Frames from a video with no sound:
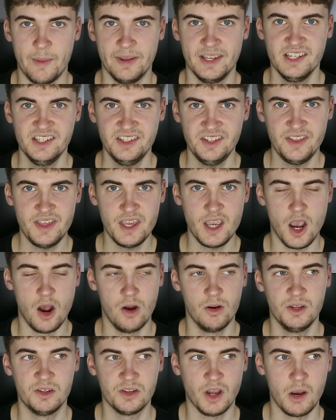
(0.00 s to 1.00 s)
I mean, this is the
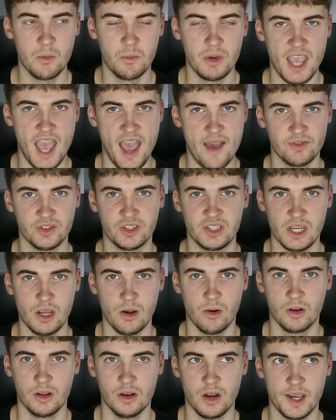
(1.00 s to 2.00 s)
only time we ever see it
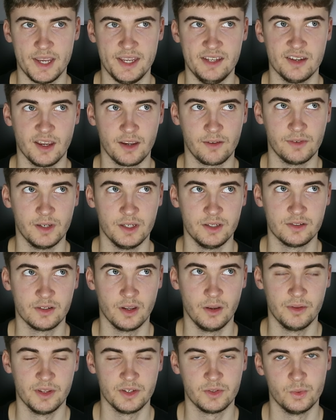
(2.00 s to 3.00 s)
on a Nike Tech Fleece,
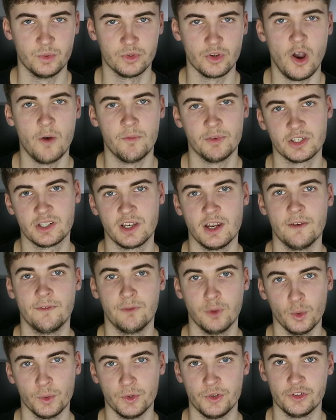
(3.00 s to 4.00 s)
so this was obviously a
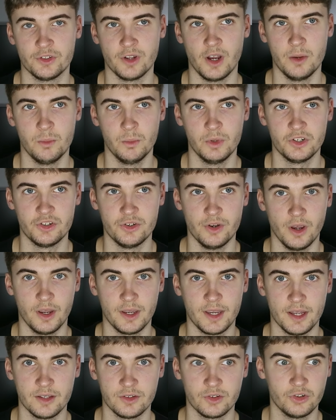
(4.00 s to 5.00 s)
flawed design which
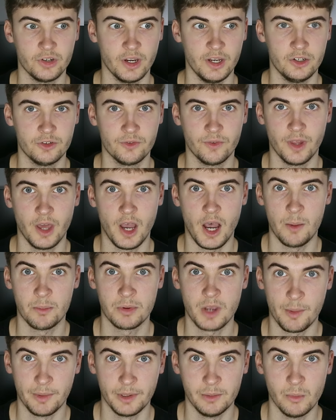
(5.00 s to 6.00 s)
Nike had to change for the
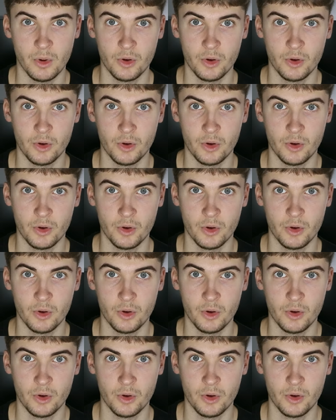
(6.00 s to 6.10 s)
upcoming